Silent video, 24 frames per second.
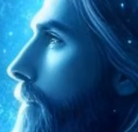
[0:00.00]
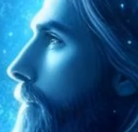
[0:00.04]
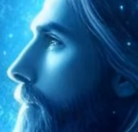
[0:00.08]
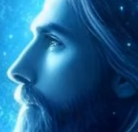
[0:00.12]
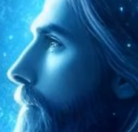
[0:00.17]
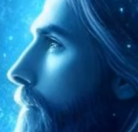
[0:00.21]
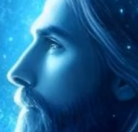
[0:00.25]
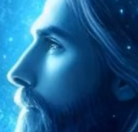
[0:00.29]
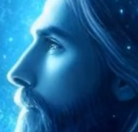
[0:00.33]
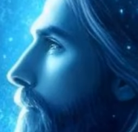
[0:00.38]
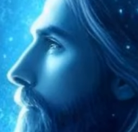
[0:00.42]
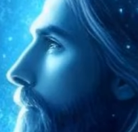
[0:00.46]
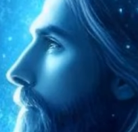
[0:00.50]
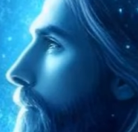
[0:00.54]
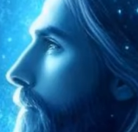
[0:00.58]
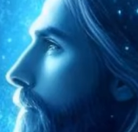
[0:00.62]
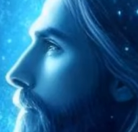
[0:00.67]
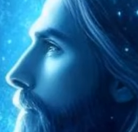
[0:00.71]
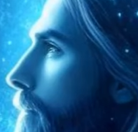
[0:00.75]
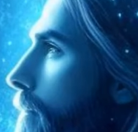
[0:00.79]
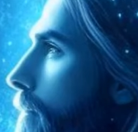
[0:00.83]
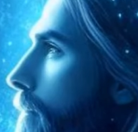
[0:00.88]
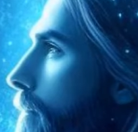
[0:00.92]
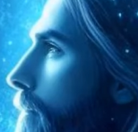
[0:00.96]

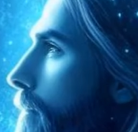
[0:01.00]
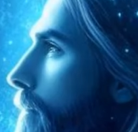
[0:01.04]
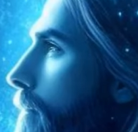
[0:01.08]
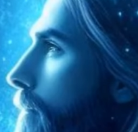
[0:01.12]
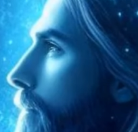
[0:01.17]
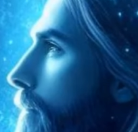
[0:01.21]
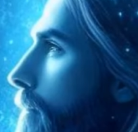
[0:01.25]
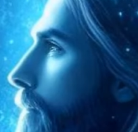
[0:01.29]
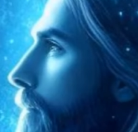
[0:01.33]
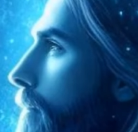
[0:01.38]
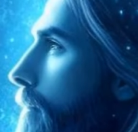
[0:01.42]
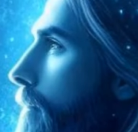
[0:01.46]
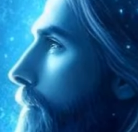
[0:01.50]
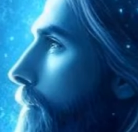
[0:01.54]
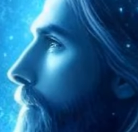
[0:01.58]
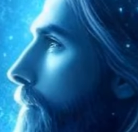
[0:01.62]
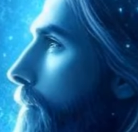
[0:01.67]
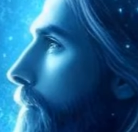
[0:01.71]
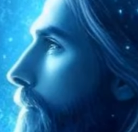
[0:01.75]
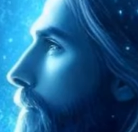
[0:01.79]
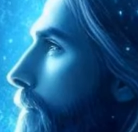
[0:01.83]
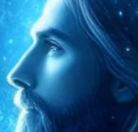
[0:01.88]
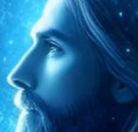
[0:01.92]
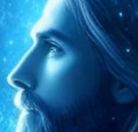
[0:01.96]

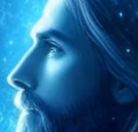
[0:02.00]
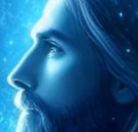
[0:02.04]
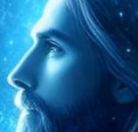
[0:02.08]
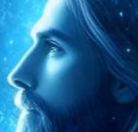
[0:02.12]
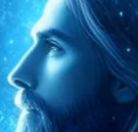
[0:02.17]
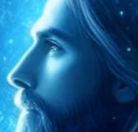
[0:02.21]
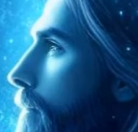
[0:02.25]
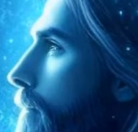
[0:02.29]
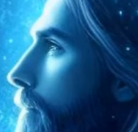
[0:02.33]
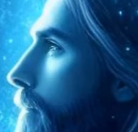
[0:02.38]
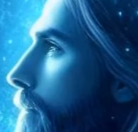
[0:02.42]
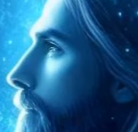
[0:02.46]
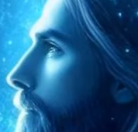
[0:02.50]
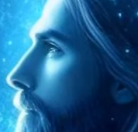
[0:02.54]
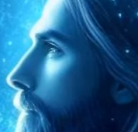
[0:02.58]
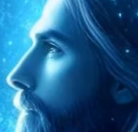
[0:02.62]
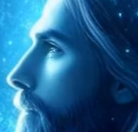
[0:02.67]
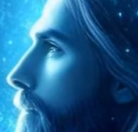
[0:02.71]
Nobody speaks.